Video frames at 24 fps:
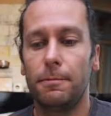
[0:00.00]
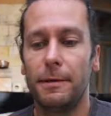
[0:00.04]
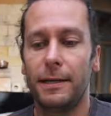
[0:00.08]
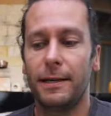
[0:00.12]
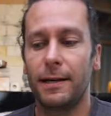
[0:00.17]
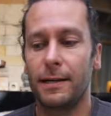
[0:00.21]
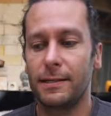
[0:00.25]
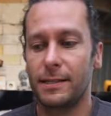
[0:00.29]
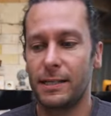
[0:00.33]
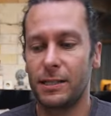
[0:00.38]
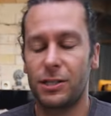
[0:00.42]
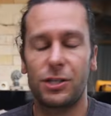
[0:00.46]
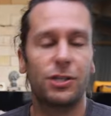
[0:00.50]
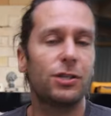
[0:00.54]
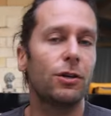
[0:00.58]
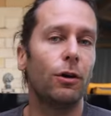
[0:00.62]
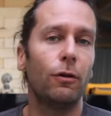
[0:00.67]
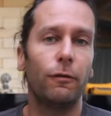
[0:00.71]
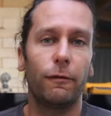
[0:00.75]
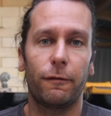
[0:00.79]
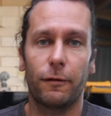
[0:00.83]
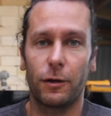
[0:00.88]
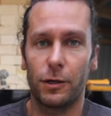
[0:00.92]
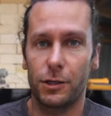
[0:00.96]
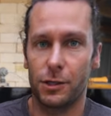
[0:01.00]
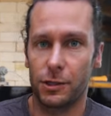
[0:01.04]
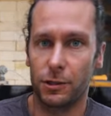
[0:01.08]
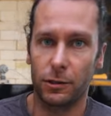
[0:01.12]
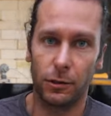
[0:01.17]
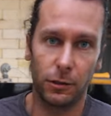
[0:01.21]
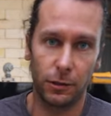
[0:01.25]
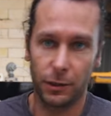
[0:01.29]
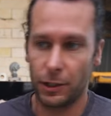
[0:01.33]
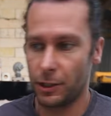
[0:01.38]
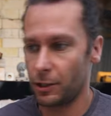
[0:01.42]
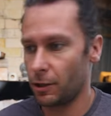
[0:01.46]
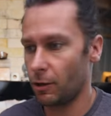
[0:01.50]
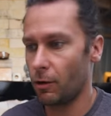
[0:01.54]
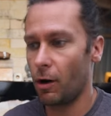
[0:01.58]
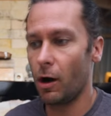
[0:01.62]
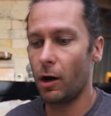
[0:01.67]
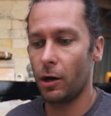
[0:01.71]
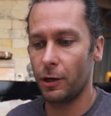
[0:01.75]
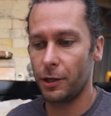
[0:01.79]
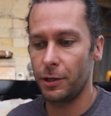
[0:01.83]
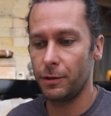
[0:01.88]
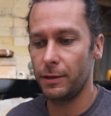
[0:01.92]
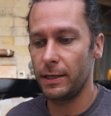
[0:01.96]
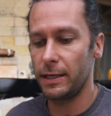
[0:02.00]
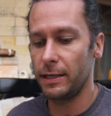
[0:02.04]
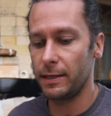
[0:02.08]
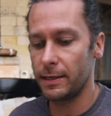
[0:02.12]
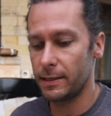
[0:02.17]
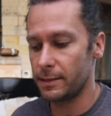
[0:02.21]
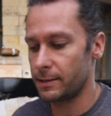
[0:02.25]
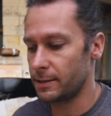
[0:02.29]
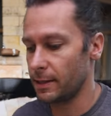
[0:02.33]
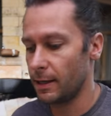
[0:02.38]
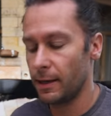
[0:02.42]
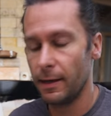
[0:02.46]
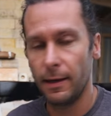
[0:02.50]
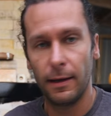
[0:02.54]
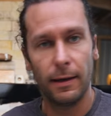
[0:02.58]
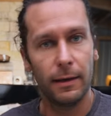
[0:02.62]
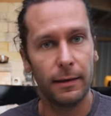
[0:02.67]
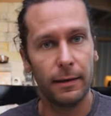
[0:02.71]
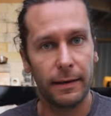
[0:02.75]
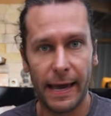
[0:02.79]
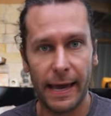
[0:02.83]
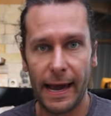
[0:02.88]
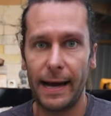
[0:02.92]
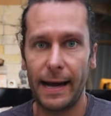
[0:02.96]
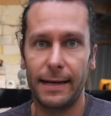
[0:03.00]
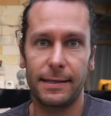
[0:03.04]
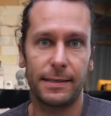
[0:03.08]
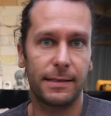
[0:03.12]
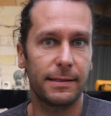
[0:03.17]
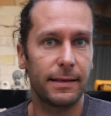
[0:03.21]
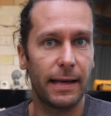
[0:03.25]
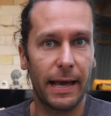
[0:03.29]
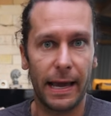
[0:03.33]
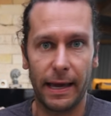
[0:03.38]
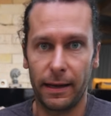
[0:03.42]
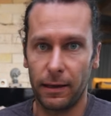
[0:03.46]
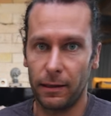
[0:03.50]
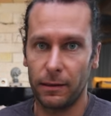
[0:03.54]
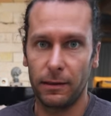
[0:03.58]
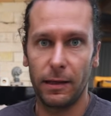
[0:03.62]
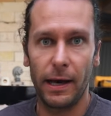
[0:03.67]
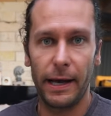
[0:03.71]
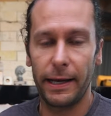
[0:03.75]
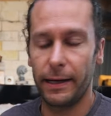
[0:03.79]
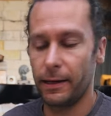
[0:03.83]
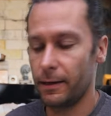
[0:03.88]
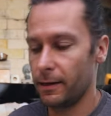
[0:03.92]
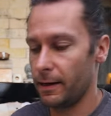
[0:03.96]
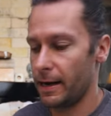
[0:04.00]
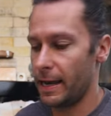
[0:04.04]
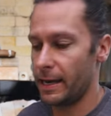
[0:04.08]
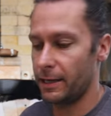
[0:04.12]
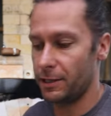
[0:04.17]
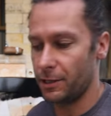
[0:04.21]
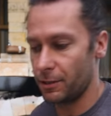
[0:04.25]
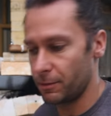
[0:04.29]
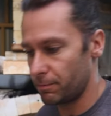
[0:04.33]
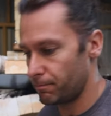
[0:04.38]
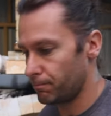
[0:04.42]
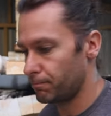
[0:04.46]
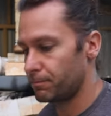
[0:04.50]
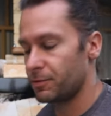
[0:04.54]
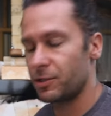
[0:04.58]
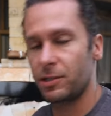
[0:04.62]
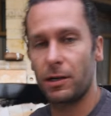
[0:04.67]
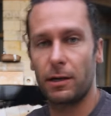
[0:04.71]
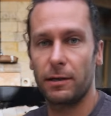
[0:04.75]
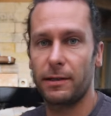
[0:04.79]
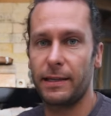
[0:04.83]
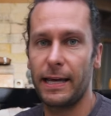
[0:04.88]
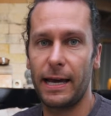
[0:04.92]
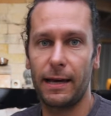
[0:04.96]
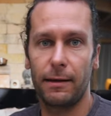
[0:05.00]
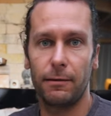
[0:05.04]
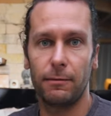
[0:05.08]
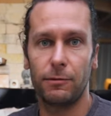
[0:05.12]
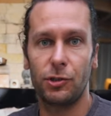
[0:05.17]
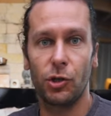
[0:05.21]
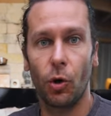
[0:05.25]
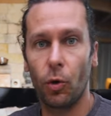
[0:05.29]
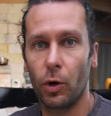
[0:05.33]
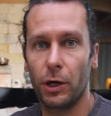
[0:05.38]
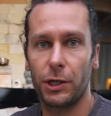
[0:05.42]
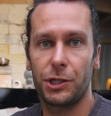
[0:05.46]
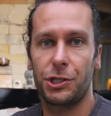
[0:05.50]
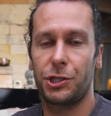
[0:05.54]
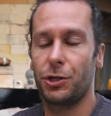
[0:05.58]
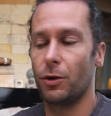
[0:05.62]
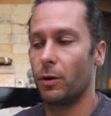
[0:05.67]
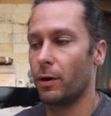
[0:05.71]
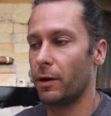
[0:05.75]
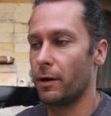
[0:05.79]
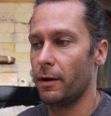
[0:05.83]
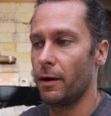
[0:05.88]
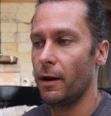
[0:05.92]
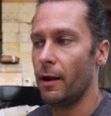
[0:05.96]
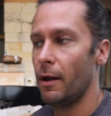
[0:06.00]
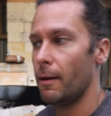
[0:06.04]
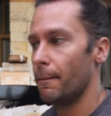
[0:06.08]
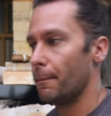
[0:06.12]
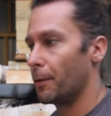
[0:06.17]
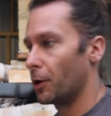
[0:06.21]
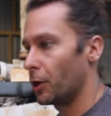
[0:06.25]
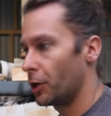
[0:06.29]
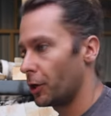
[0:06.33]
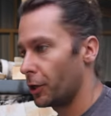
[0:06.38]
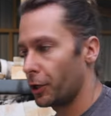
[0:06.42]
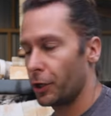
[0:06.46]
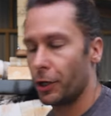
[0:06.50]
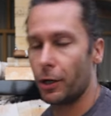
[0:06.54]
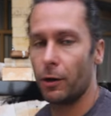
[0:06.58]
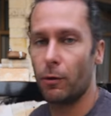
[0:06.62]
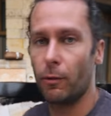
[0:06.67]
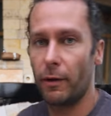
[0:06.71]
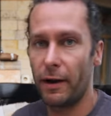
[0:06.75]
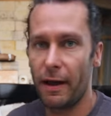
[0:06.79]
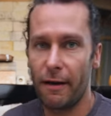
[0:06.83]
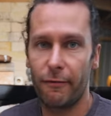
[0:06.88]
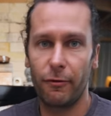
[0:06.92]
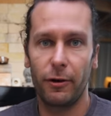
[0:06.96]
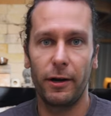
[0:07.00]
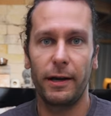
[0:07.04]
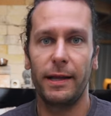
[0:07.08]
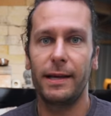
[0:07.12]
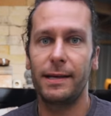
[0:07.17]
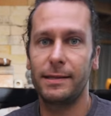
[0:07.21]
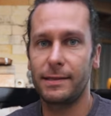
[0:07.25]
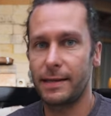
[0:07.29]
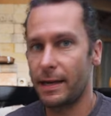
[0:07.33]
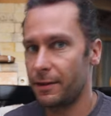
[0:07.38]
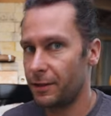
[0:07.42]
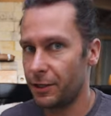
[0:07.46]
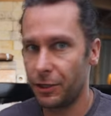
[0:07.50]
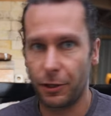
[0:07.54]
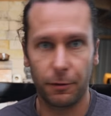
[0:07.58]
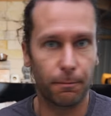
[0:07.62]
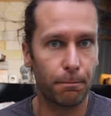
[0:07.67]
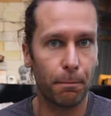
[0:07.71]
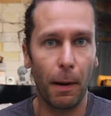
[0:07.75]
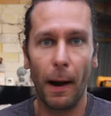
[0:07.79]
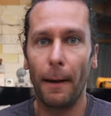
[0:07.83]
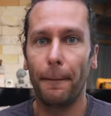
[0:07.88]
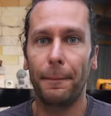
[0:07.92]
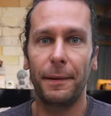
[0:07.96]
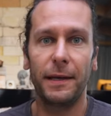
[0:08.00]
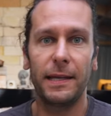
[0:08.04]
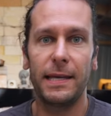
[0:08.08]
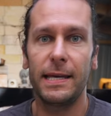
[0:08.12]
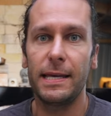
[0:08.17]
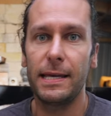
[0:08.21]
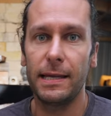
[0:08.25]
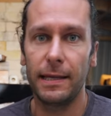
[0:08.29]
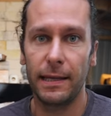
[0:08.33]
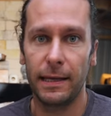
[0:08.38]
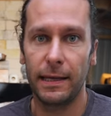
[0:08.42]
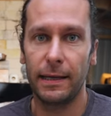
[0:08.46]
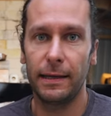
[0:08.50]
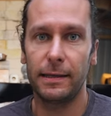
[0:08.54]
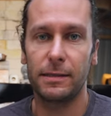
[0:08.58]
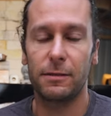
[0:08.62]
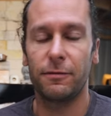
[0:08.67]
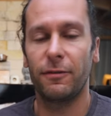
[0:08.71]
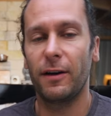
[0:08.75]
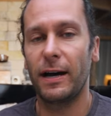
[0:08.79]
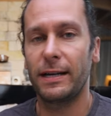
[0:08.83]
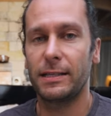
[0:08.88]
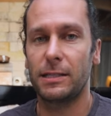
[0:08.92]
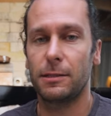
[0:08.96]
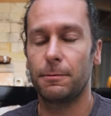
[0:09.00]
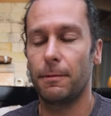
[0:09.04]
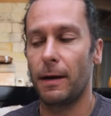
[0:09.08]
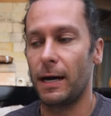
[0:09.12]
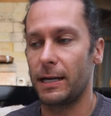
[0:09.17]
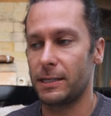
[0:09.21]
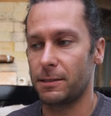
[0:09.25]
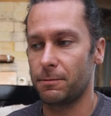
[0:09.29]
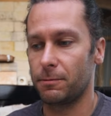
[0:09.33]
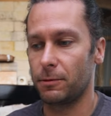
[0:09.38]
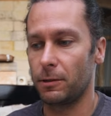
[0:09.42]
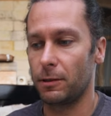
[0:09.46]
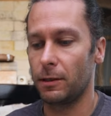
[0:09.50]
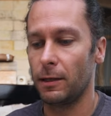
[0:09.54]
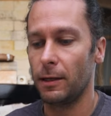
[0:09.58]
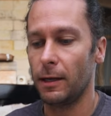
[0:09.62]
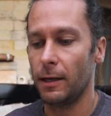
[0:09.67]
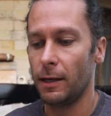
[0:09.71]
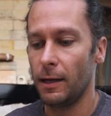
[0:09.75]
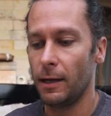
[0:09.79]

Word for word: because it's so versatile. You know, all you need is gas and a lighter and you start that torch or burner or whatever it is and then you're pumping heat in as fast as possible.